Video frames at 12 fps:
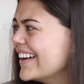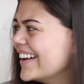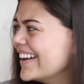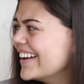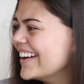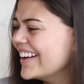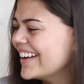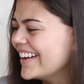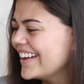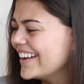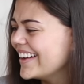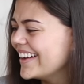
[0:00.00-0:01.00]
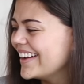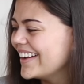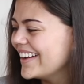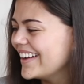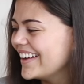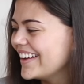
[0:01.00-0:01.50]

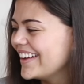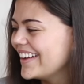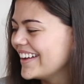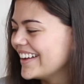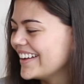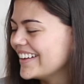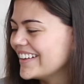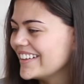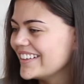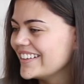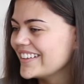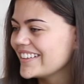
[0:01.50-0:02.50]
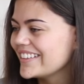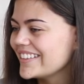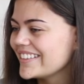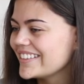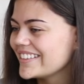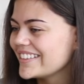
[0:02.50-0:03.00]

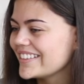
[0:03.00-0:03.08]
(silent)